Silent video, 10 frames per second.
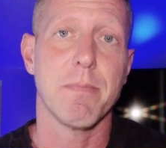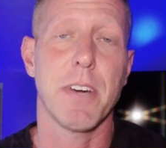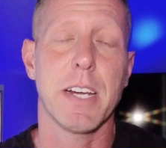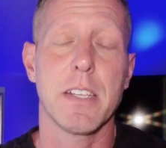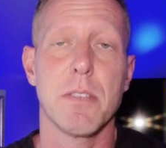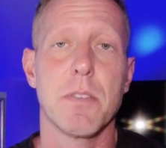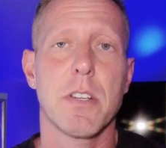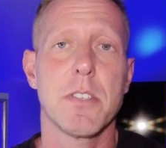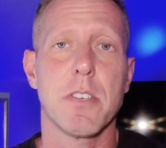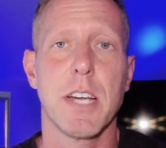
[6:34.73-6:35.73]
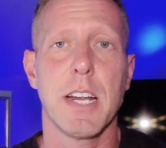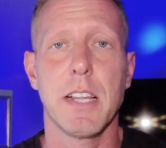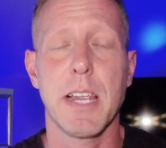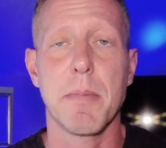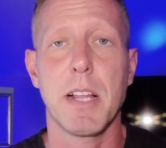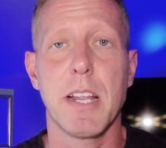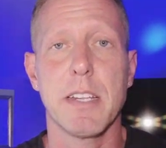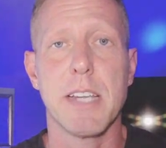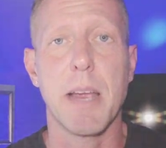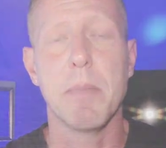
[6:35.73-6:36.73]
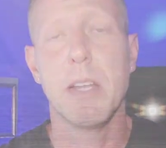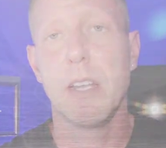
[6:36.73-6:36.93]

frankly, the results are kind of lame a lot of the time.